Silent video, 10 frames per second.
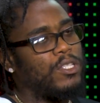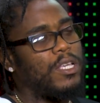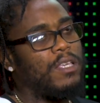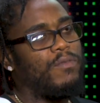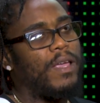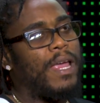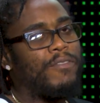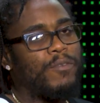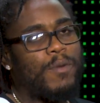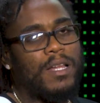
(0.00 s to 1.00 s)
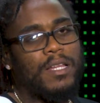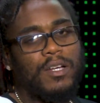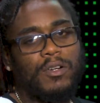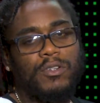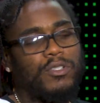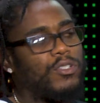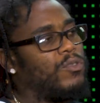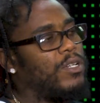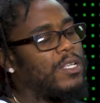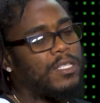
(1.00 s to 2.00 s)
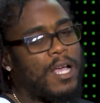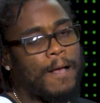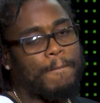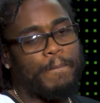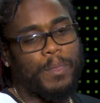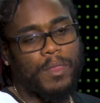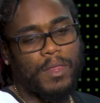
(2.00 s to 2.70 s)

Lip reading: So if everybody in your country know your song